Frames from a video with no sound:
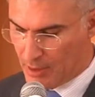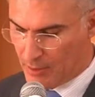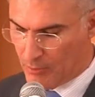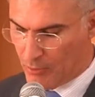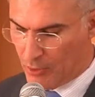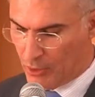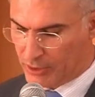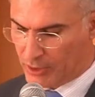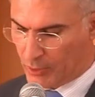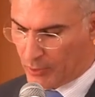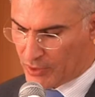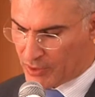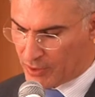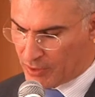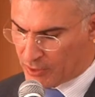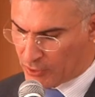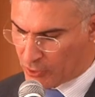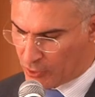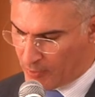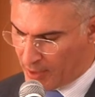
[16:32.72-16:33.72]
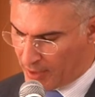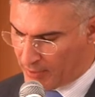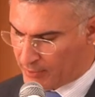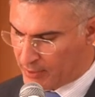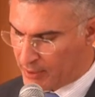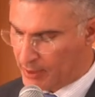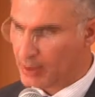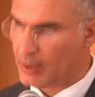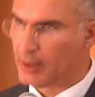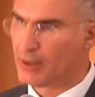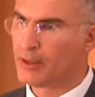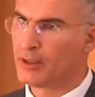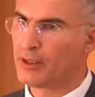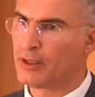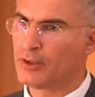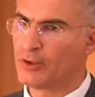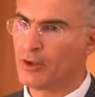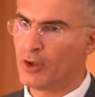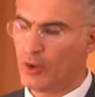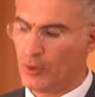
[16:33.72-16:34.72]
Malta was instrumental
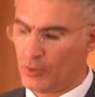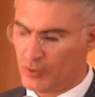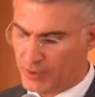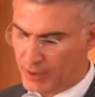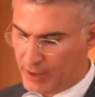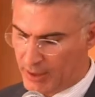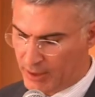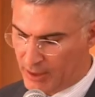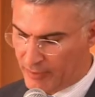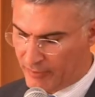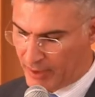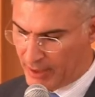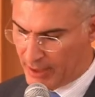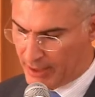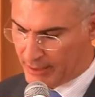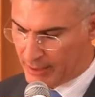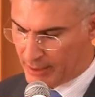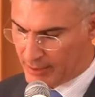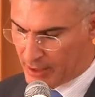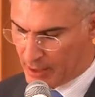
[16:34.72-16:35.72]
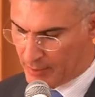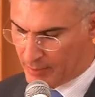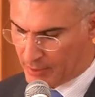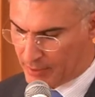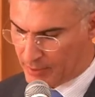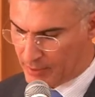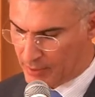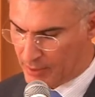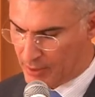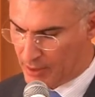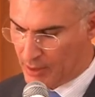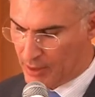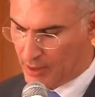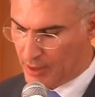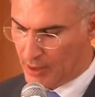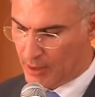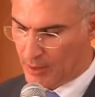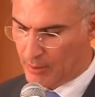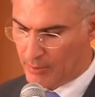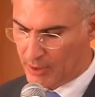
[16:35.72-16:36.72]
in hosting the Valletta Summit
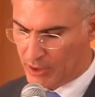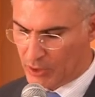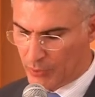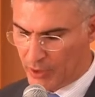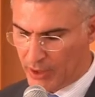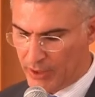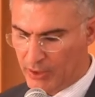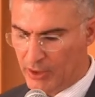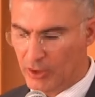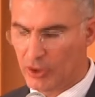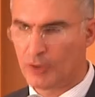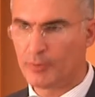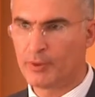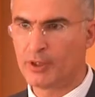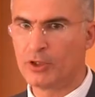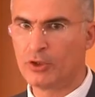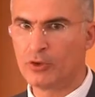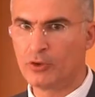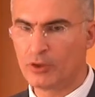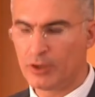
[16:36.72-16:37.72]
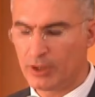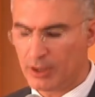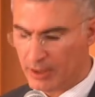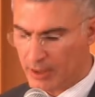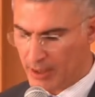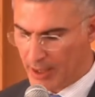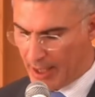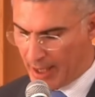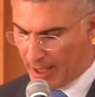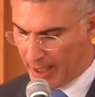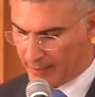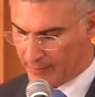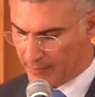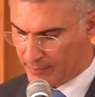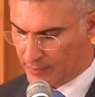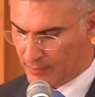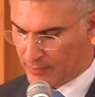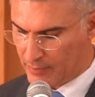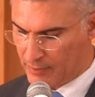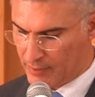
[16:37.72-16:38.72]
between the European Union
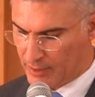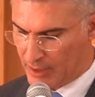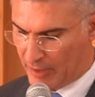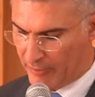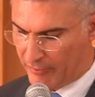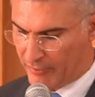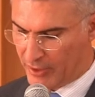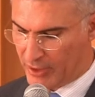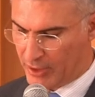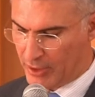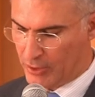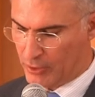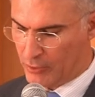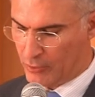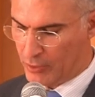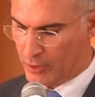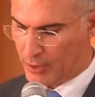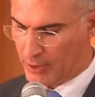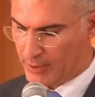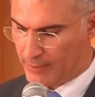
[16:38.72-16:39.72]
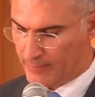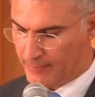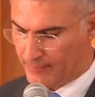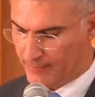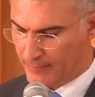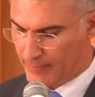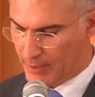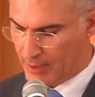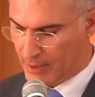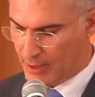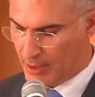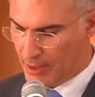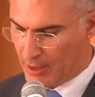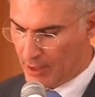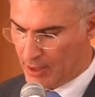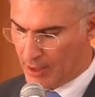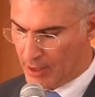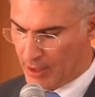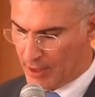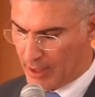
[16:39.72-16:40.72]
and the African Union.
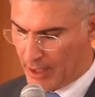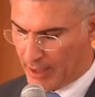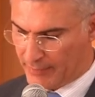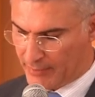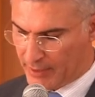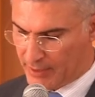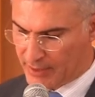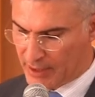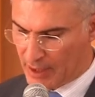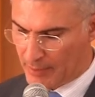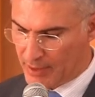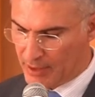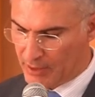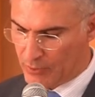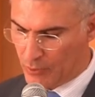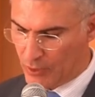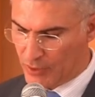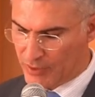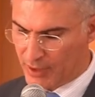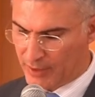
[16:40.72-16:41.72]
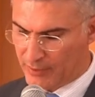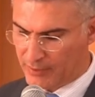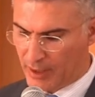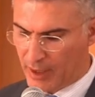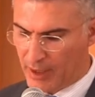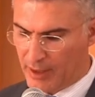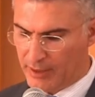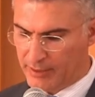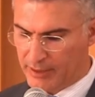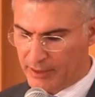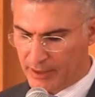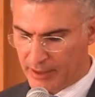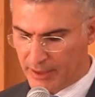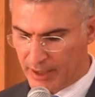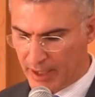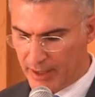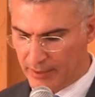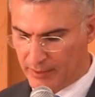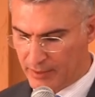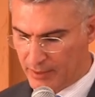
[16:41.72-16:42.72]
And this summit was entirely
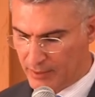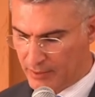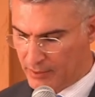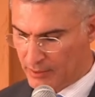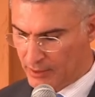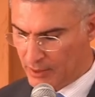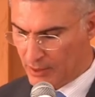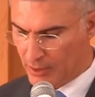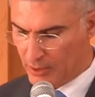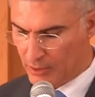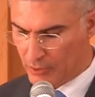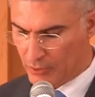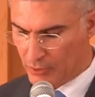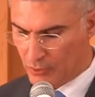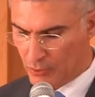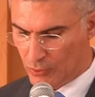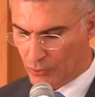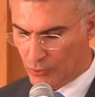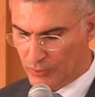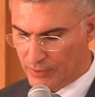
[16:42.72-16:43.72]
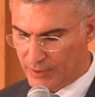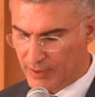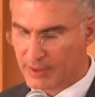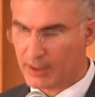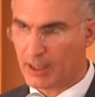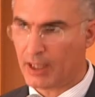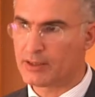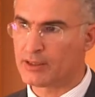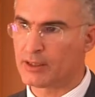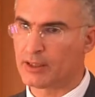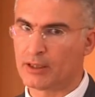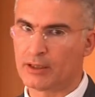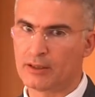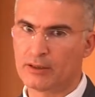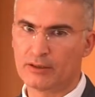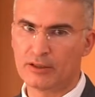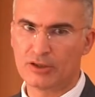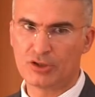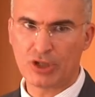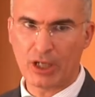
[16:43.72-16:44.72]
dedicated to
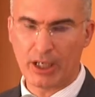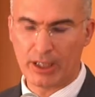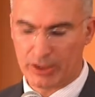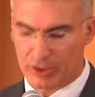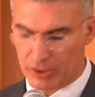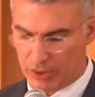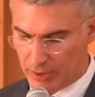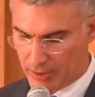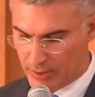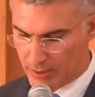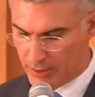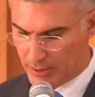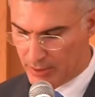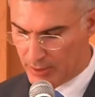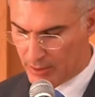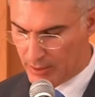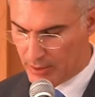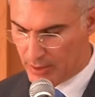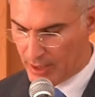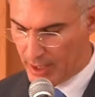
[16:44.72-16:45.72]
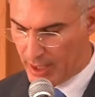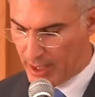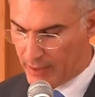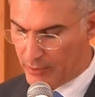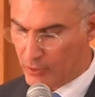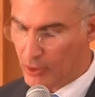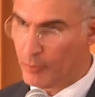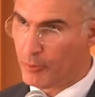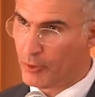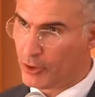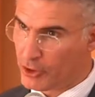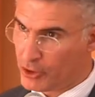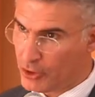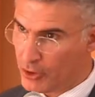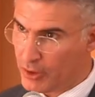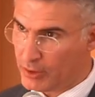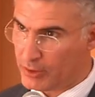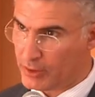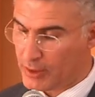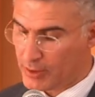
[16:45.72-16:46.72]
discussing the challenges and
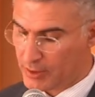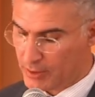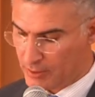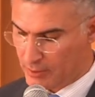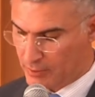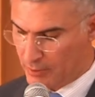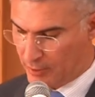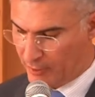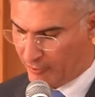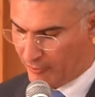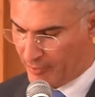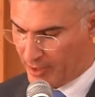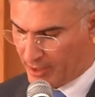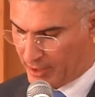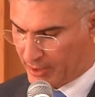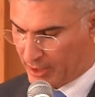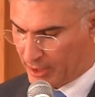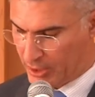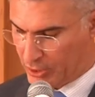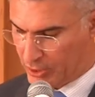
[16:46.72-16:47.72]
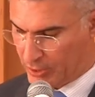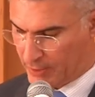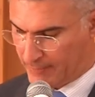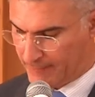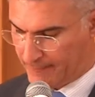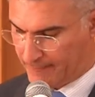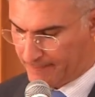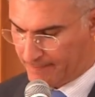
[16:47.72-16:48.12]
opportunities of migration.